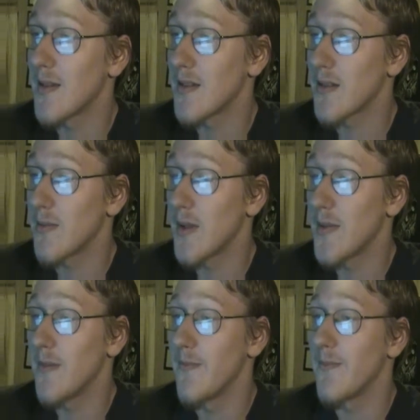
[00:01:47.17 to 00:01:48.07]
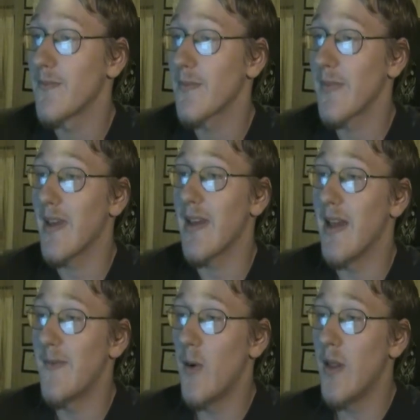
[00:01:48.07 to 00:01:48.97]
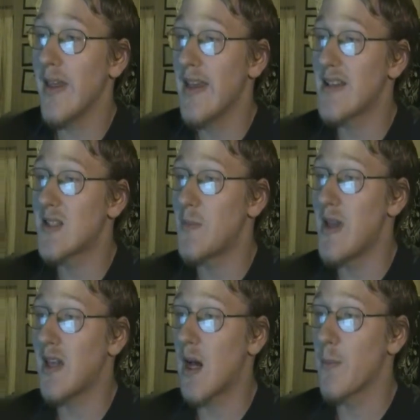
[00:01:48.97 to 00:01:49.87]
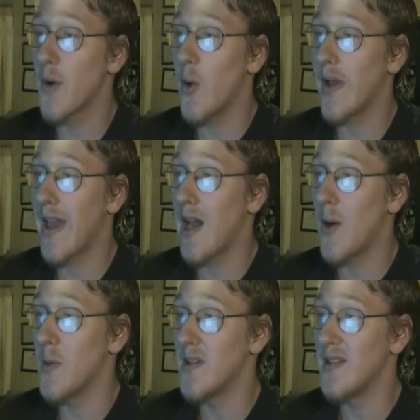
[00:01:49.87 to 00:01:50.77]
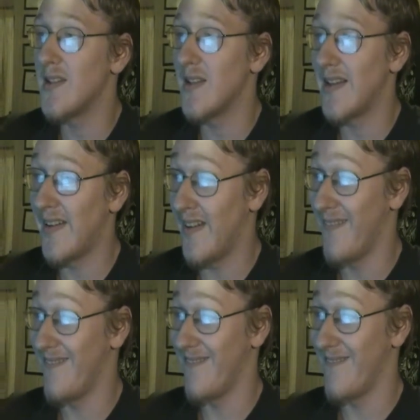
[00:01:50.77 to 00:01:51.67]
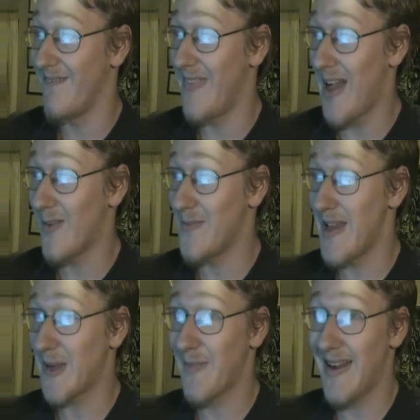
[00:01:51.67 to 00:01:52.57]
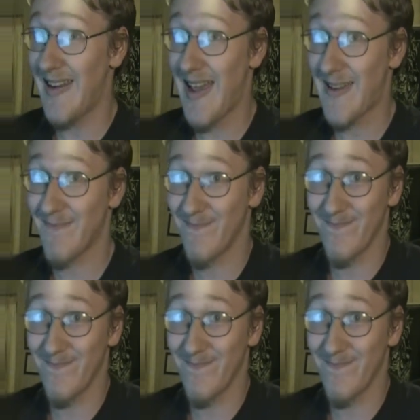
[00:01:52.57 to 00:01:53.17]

Just a moment. If only his SpeakUpBro account was deleted, that would make my day.